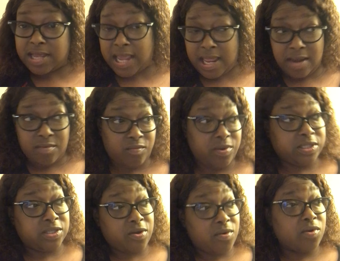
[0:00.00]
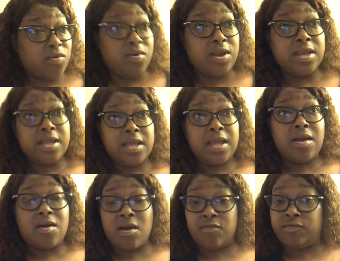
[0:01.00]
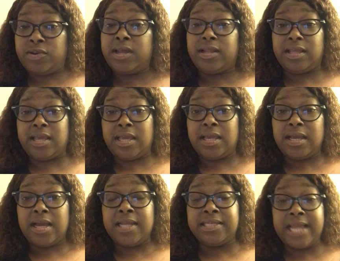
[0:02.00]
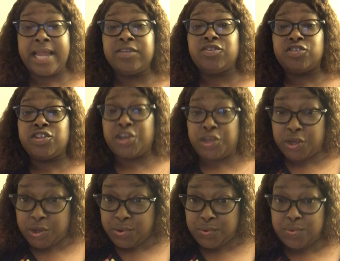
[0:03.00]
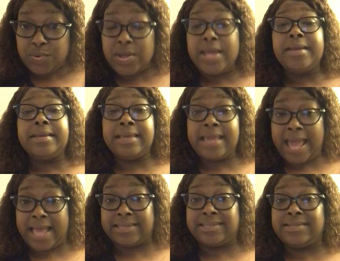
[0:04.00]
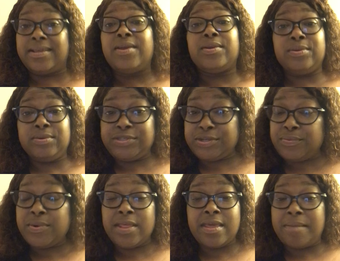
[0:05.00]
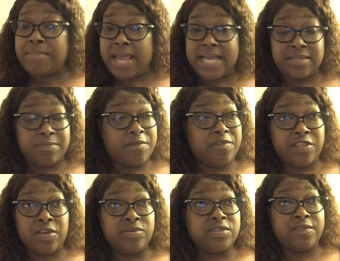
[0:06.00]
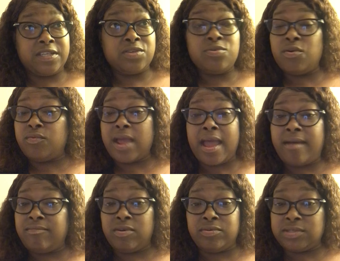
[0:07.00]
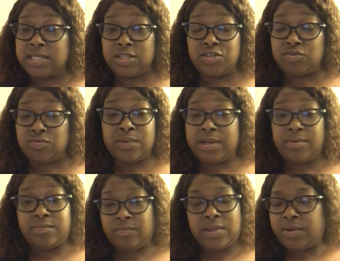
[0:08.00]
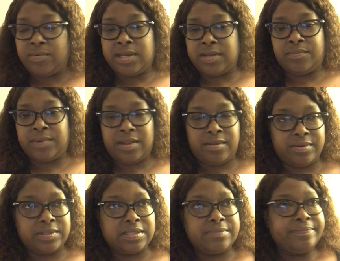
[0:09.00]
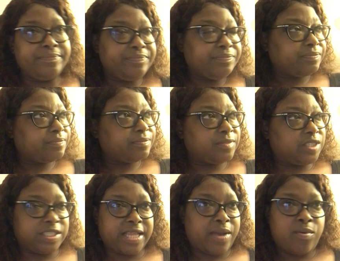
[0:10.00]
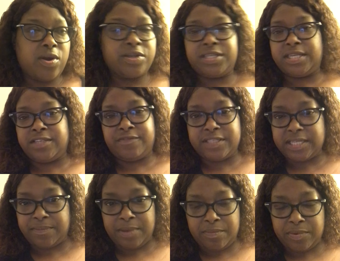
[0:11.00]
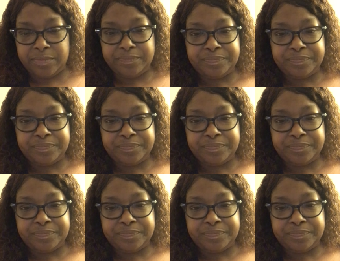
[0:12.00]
and what's going on are really a danger to you, yes, you should wear that mask. But for those of us who don't have those issues, we don't need to wear those. Just like quarantine is for sick people.